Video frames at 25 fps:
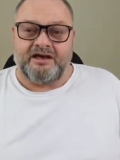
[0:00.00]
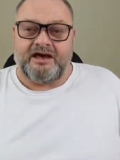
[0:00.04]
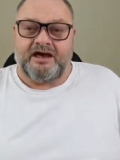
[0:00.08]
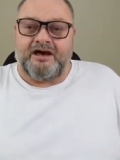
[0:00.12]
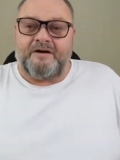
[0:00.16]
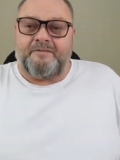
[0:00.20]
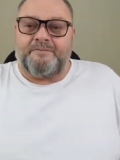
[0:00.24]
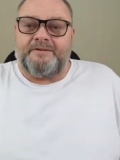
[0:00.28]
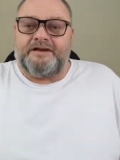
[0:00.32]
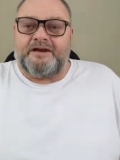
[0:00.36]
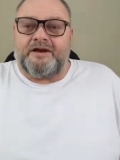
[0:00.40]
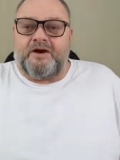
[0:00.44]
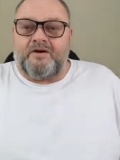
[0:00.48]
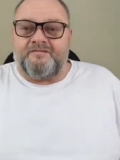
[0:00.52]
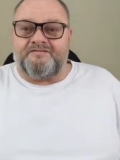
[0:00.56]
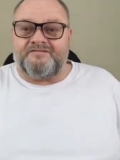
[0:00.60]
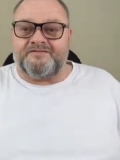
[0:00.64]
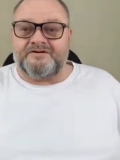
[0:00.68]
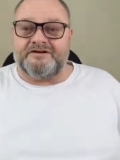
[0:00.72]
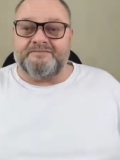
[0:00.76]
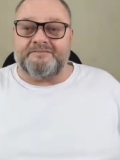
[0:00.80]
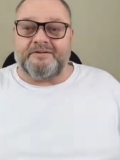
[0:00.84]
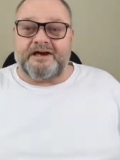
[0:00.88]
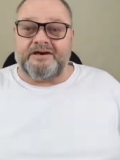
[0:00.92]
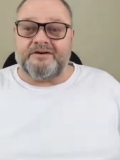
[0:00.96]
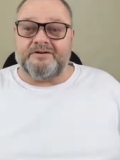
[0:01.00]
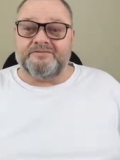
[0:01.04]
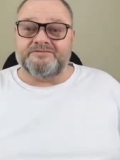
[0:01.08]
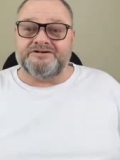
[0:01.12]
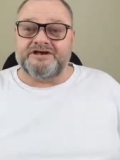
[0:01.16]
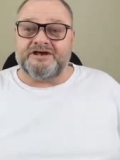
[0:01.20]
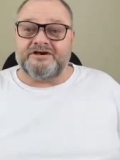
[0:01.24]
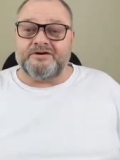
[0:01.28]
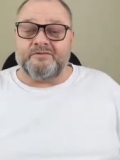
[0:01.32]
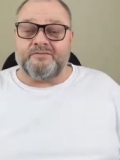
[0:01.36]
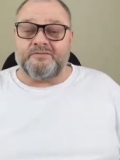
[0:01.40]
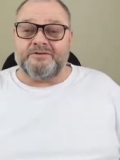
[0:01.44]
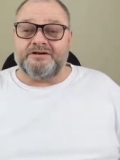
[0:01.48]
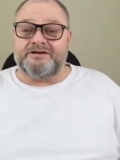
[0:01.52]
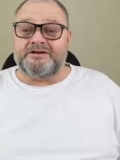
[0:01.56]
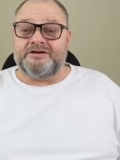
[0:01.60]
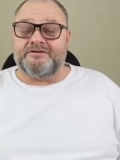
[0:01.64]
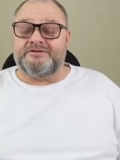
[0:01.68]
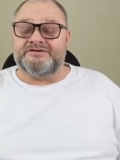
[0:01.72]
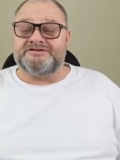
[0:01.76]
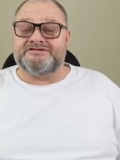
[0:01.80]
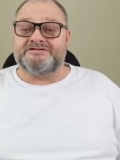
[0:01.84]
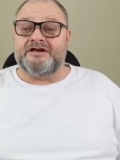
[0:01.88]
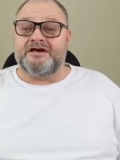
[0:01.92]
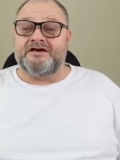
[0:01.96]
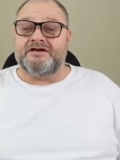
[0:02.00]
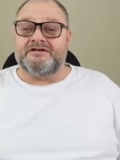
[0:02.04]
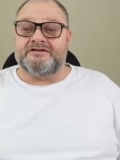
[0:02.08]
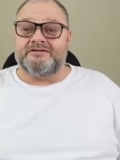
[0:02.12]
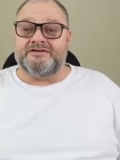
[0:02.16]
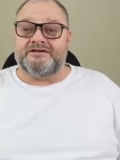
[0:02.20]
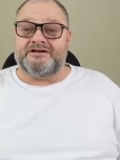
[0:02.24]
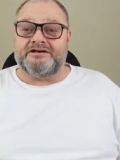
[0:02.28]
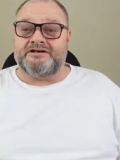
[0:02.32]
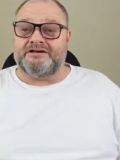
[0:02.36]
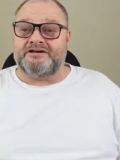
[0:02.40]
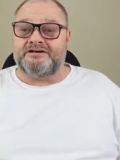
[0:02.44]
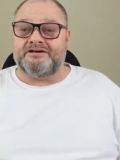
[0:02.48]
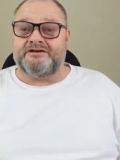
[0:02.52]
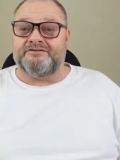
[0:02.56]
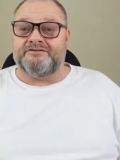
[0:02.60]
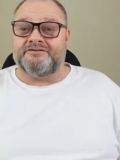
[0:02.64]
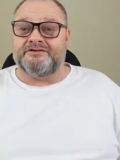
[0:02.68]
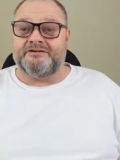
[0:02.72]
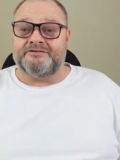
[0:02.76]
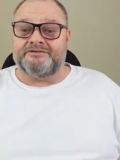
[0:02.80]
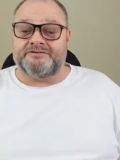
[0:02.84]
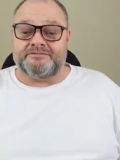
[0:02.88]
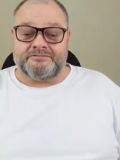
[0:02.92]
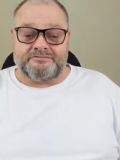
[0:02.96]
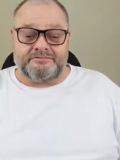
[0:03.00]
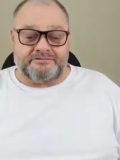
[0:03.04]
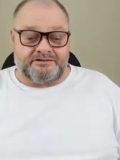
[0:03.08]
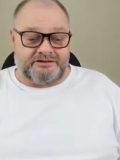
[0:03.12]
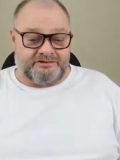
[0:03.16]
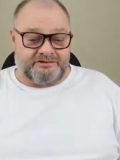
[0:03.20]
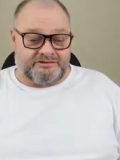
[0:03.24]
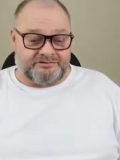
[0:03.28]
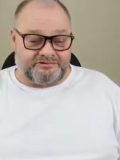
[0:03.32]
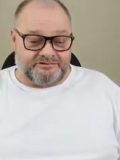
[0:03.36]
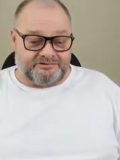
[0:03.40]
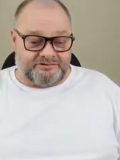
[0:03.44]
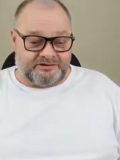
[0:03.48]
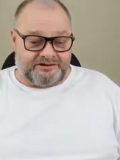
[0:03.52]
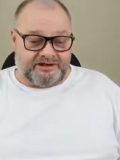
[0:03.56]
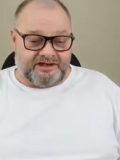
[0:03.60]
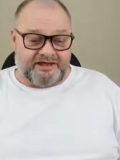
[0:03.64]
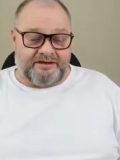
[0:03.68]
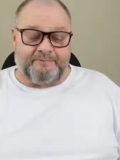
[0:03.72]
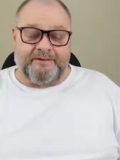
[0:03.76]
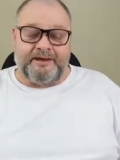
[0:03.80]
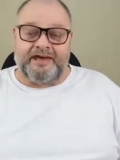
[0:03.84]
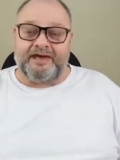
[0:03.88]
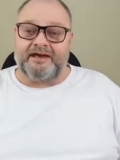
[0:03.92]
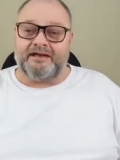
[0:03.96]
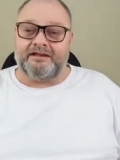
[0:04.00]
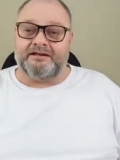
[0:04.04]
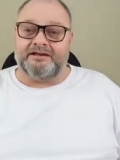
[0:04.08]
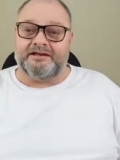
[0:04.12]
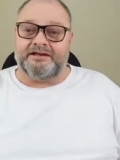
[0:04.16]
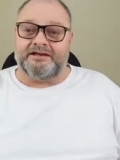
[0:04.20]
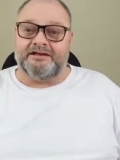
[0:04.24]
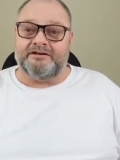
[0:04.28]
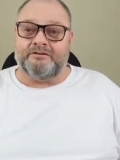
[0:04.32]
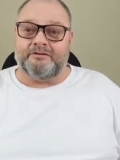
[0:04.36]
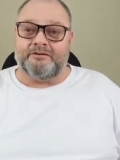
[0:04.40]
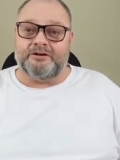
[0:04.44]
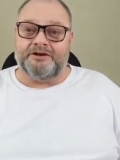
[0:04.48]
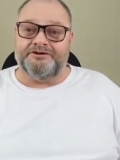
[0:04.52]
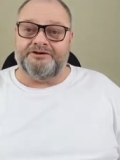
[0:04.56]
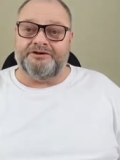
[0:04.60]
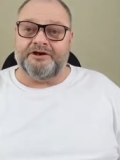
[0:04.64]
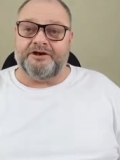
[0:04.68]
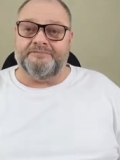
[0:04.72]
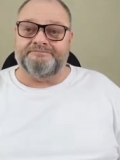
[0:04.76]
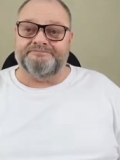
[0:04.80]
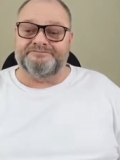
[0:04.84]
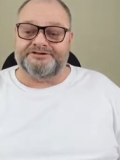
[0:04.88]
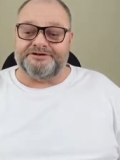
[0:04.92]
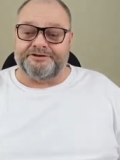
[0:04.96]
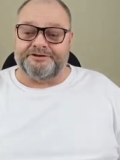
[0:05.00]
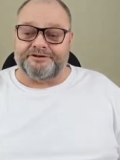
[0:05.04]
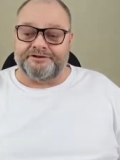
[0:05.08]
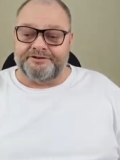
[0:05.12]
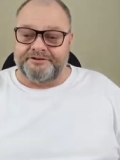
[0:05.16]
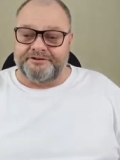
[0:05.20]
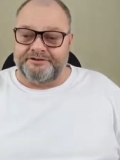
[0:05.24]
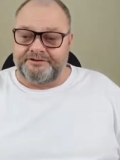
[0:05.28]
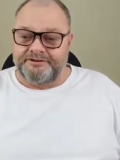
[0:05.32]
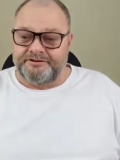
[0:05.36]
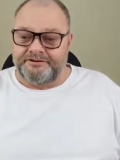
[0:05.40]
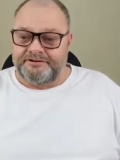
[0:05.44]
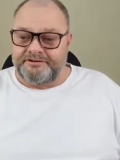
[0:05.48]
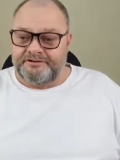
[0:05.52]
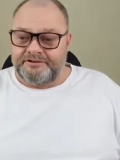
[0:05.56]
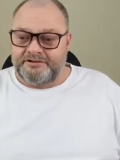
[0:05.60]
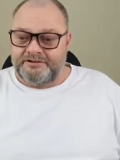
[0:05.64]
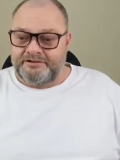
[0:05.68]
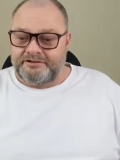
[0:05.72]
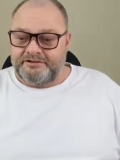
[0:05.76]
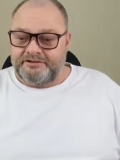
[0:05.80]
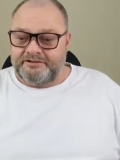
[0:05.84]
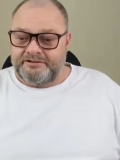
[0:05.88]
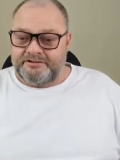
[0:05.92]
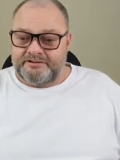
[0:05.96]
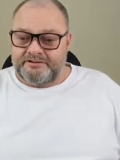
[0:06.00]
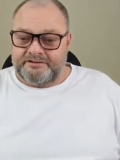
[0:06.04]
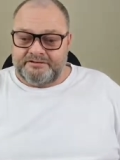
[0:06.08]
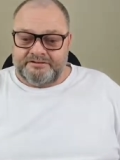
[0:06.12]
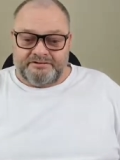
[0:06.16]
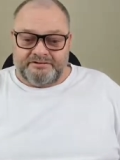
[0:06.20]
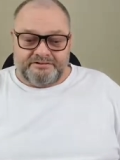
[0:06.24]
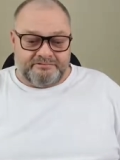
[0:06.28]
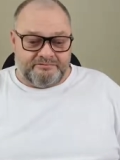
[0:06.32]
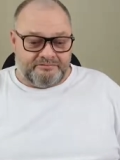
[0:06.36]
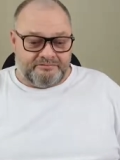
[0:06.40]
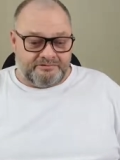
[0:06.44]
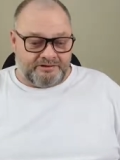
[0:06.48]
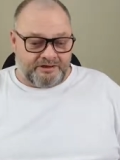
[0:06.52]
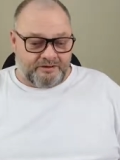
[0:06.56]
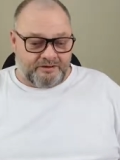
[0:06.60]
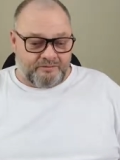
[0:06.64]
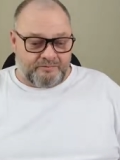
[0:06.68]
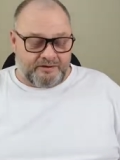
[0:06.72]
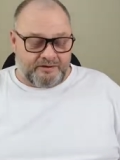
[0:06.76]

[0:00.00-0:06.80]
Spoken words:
Hopefully my hotel window is not looking into the damn alley or a dumpster. We'll know